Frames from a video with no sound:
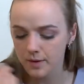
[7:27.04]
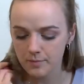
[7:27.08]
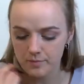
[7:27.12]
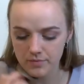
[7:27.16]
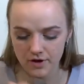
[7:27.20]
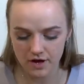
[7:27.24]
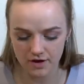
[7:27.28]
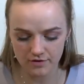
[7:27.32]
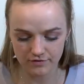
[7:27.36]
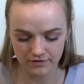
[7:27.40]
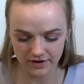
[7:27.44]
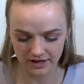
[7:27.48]

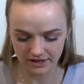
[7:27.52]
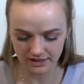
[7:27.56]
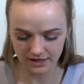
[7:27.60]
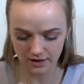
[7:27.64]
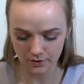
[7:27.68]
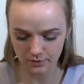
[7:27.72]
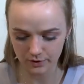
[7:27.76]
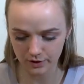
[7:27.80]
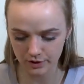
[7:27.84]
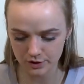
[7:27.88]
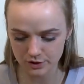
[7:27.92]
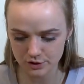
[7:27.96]
Perfect,
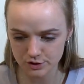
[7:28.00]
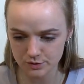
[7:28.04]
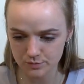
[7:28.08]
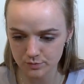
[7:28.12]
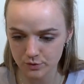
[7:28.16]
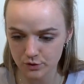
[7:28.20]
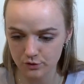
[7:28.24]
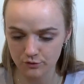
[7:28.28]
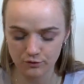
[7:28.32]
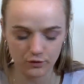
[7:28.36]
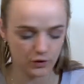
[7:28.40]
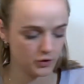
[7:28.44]
now I'm going to
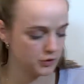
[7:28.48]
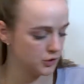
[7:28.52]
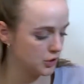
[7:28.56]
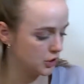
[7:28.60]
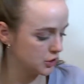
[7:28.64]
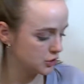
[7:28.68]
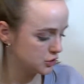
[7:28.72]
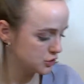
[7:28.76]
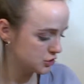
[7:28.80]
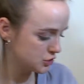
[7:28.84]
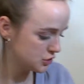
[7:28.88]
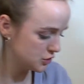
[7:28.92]
move on
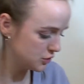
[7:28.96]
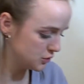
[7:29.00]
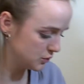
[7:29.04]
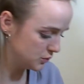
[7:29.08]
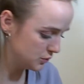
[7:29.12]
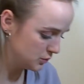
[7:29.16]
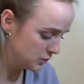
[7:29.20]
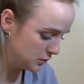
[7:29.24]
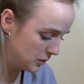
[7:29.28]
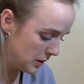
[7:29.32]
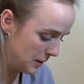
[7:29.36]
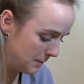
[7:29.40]
to
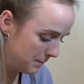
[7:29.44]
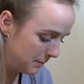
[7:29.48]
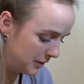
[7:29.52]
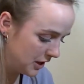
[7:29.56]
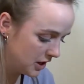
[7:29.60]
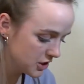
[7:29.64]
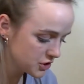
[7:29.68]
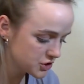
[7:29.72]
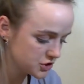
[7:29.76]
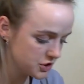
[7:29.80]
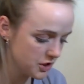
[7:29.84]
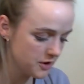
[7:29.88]

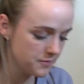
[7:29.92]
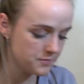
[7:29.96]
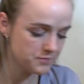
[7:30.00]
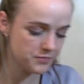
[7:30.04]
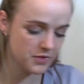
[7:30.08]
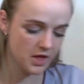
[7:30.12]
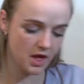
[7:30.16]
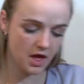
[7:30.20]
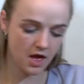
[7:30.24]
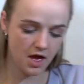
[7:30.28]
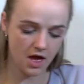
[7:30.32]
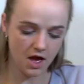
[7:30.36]
blusher.
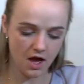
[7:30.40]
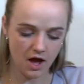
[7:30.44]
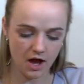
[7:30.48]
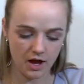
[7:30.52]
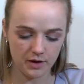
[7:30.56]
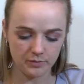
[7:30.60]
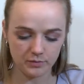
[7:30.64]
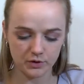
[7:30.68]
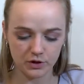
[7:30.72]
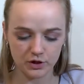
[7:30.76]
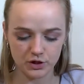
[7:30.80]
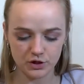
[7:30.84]

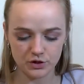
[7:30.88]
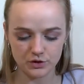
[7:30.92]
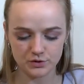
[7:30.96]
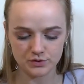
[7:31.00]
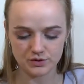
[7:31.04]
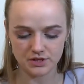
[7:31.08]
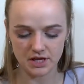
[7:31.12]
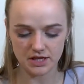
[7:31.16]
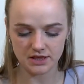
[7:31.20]
I'm going to use